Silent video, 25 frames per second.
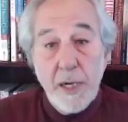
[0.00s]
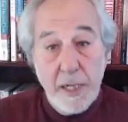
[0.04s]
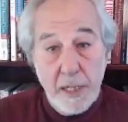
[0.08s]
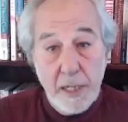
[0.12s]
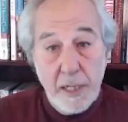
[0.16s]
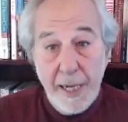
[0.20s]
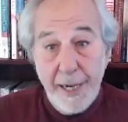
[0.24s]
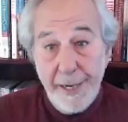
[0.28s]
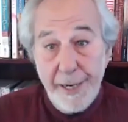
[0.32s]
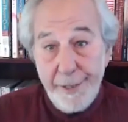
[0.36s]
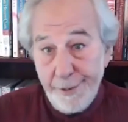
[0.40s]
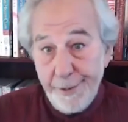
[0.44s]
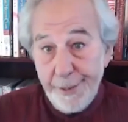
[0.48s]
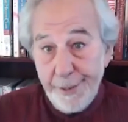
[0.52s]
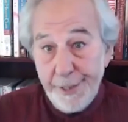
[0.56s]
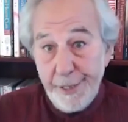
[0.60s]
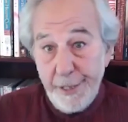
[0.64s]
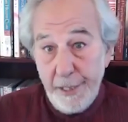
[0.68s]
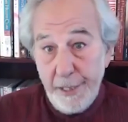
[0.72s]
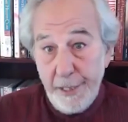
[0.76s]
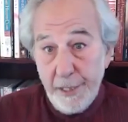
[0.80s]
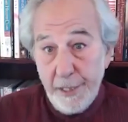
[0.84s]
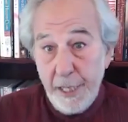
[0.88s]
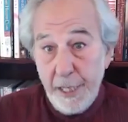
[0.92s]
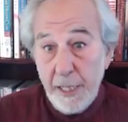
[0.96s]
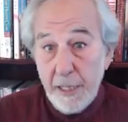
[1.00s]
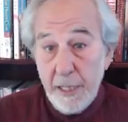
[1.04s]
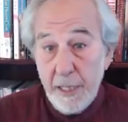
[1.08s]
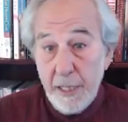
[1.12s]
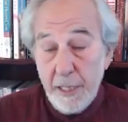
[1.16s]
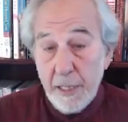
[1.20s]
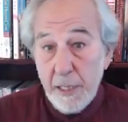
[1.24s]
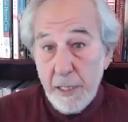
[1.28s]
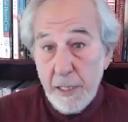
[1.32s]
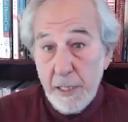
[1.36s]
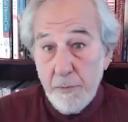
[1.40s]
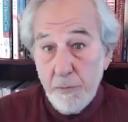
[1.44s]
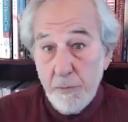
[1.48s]
and actually in
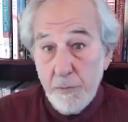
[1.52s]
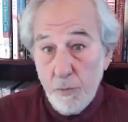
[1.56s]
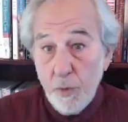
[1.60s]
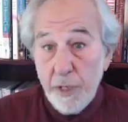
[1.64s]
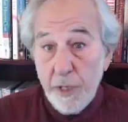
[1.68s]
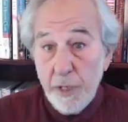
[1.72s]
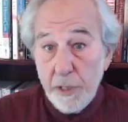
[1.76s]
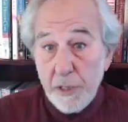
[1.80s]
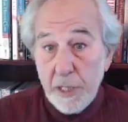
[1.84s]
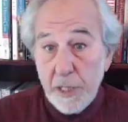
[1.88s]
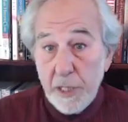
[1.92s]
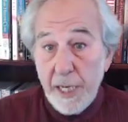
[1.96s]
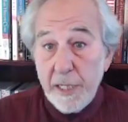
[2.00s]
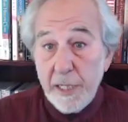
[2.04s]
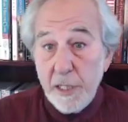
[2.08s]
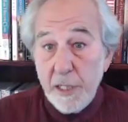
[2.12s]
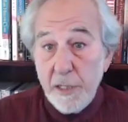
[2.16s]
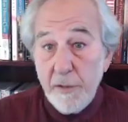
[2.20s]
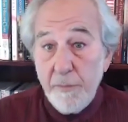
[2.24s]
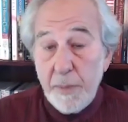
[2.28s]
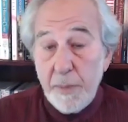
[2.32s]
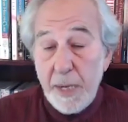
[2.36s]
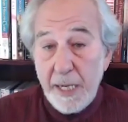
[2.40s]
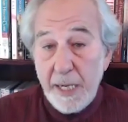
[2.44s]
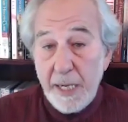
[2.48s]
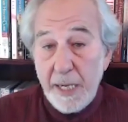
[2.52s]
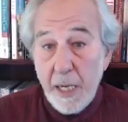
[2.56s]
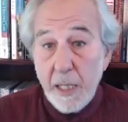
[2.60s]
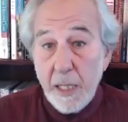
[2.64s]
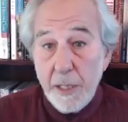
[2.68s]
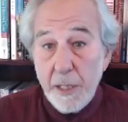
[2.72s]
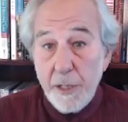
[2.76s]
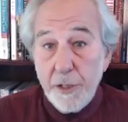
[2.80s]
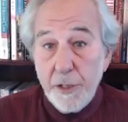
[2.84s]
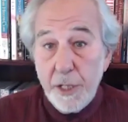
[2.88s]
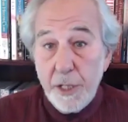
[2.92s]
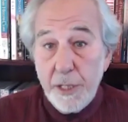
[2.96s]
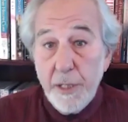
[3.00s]
the real sense of
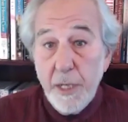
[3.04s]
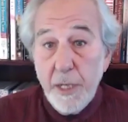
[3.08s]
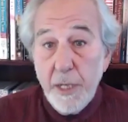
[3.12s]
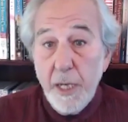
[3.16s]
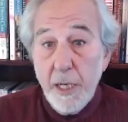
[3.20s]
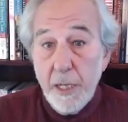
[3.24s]
biology,